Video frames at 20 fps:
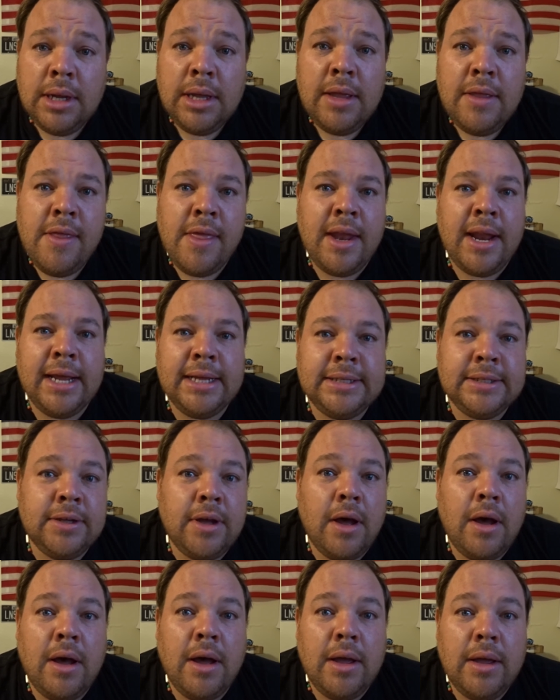that I
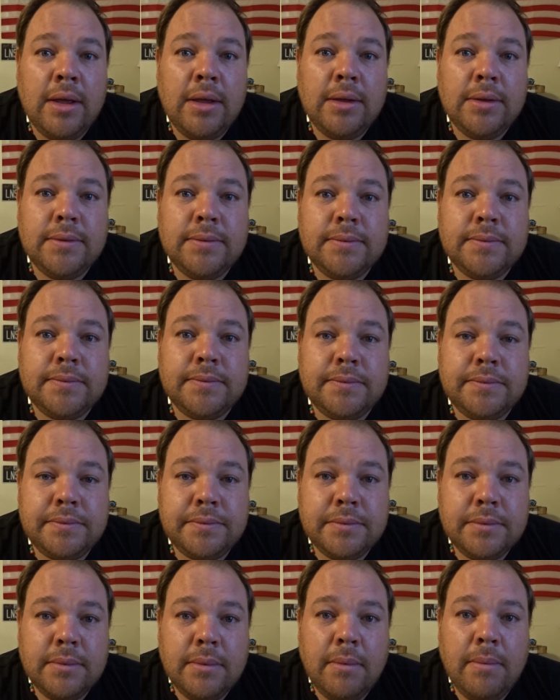saw
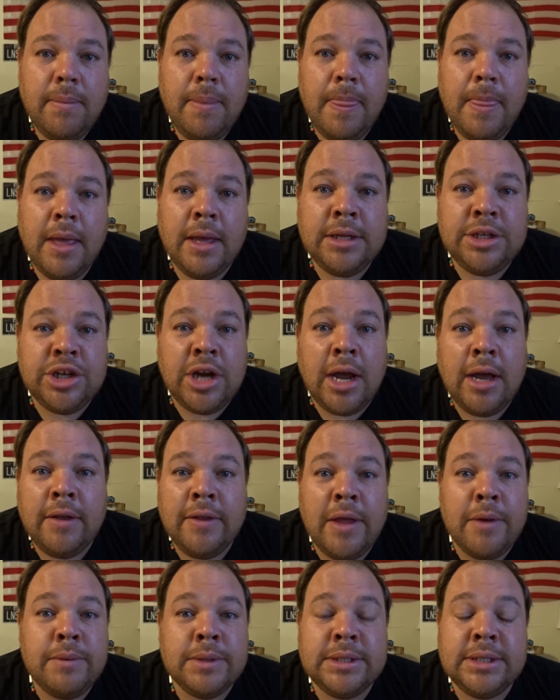a child
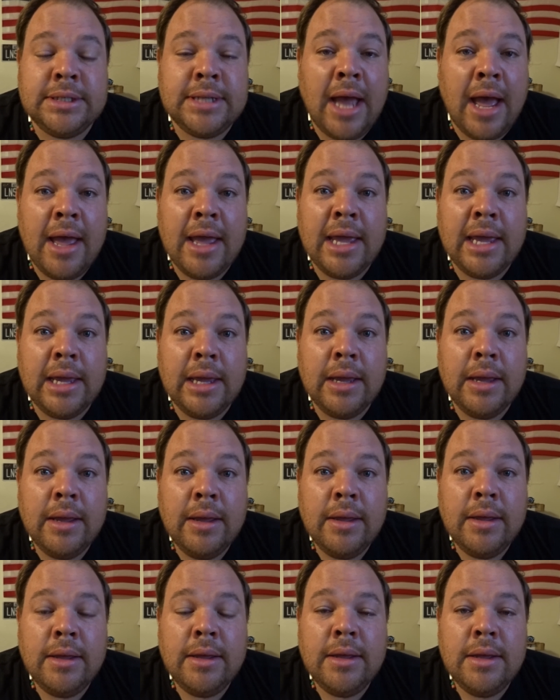that was dying,
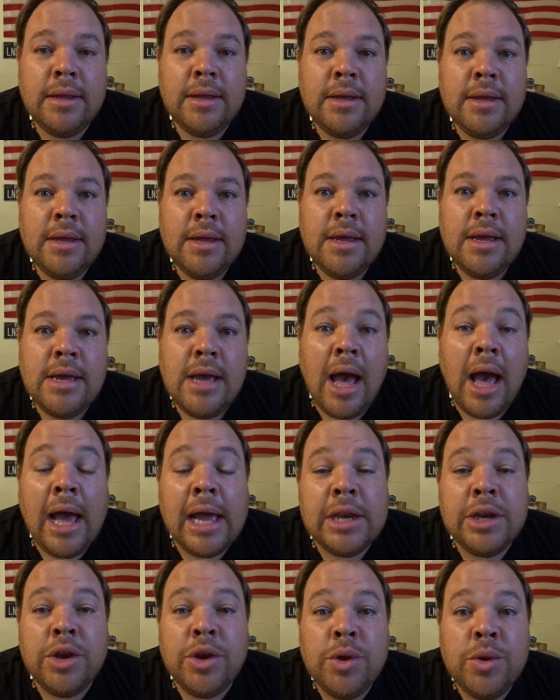I
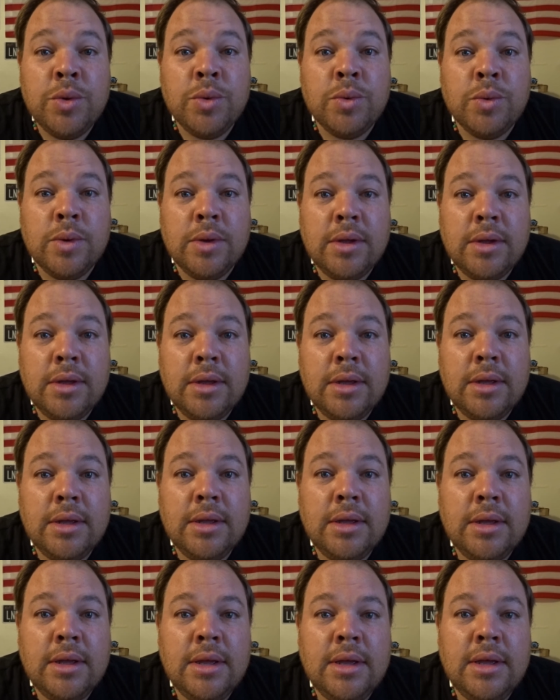knew
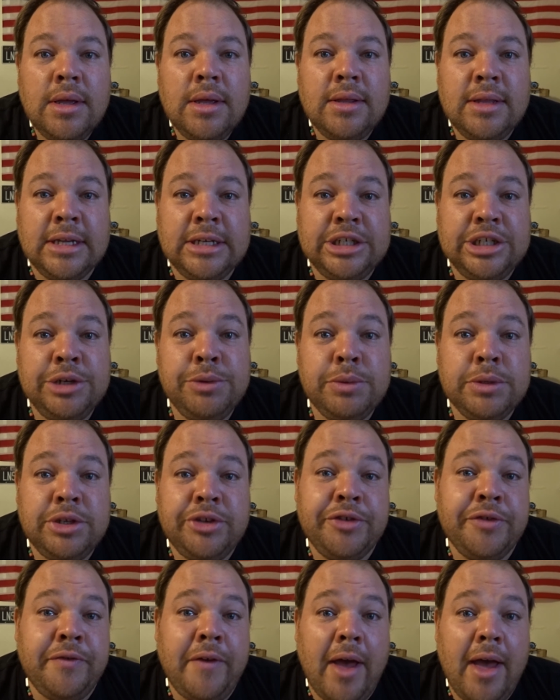that she would
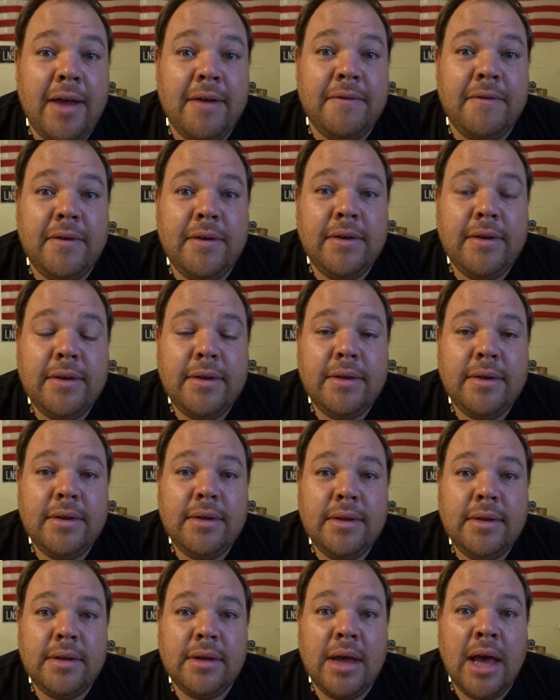survive.
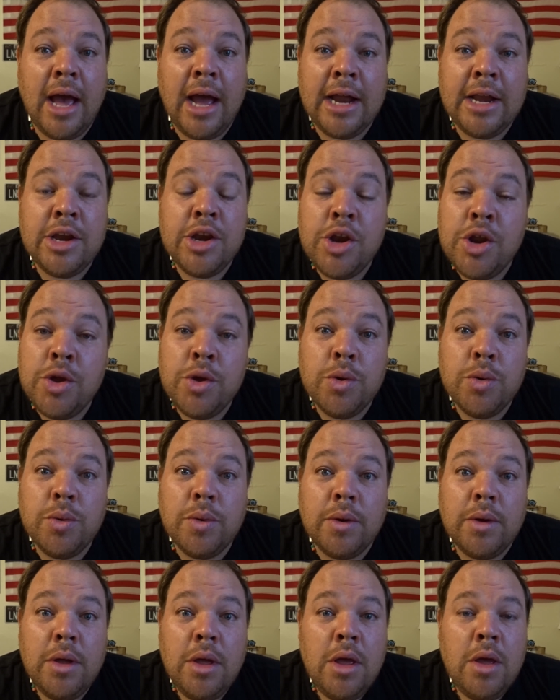I
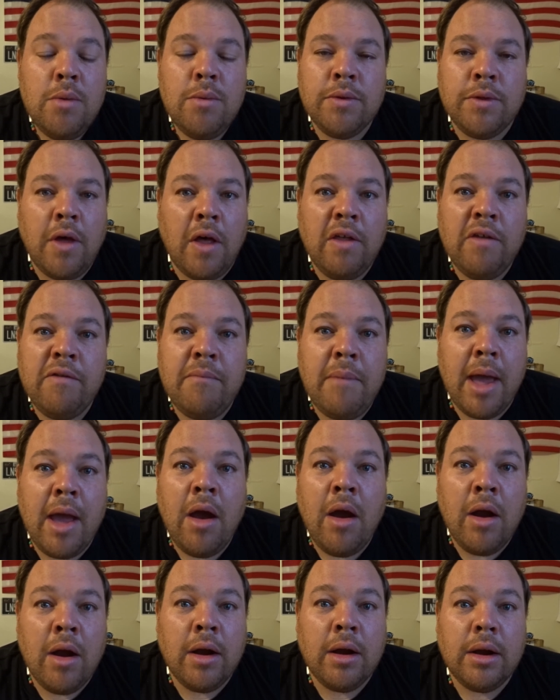knew with all of my
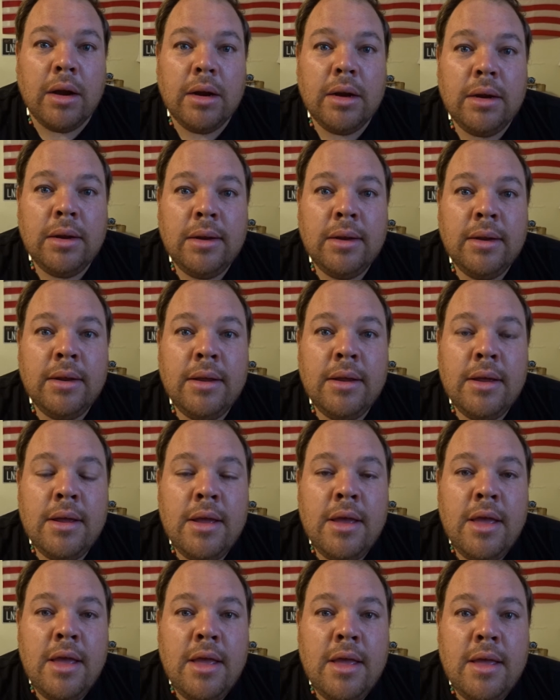heart
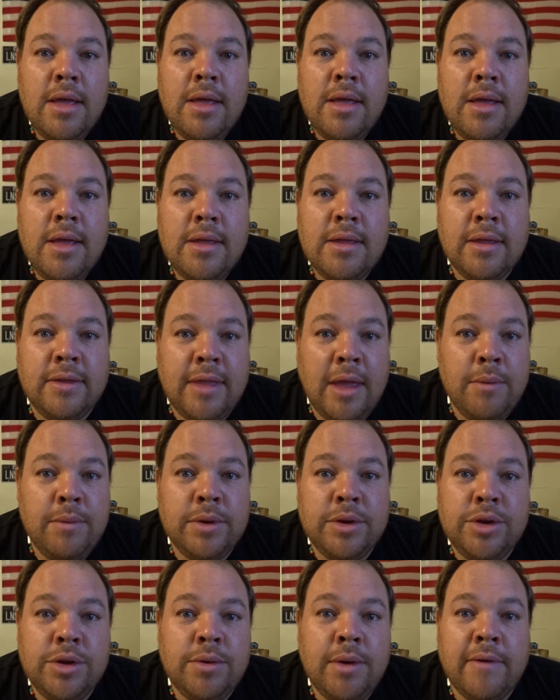that they
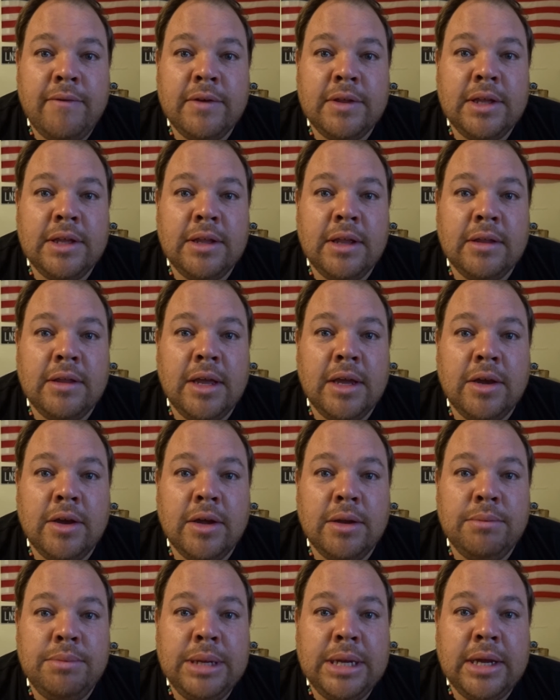would do everything that they
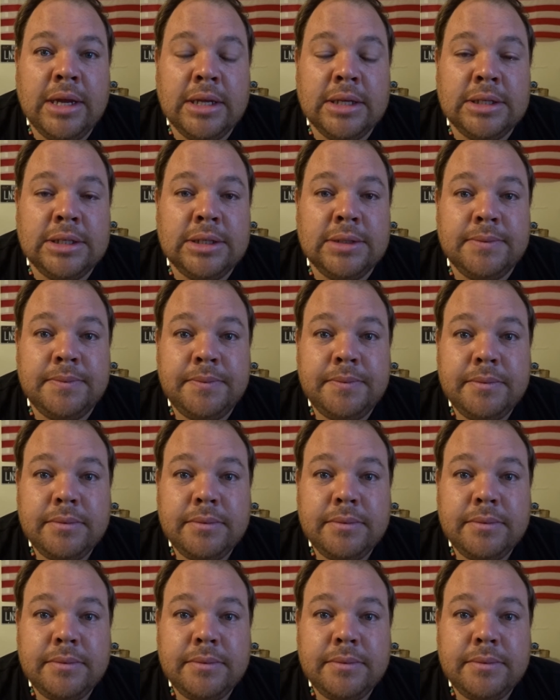could, because